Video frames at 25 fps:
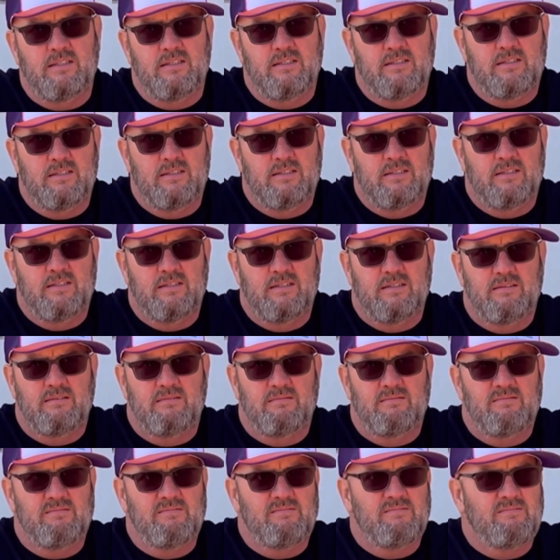
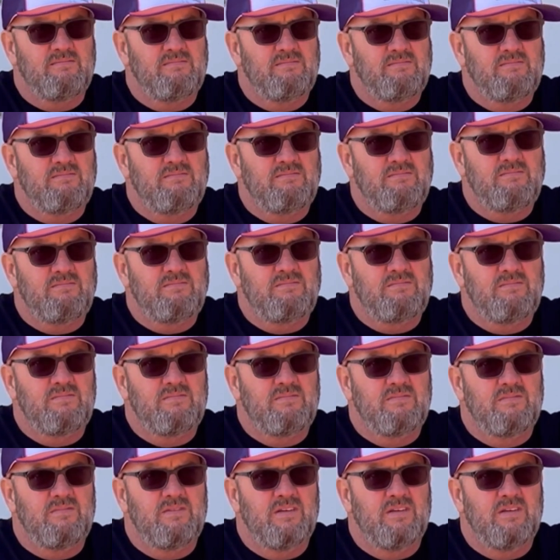Nothing is said.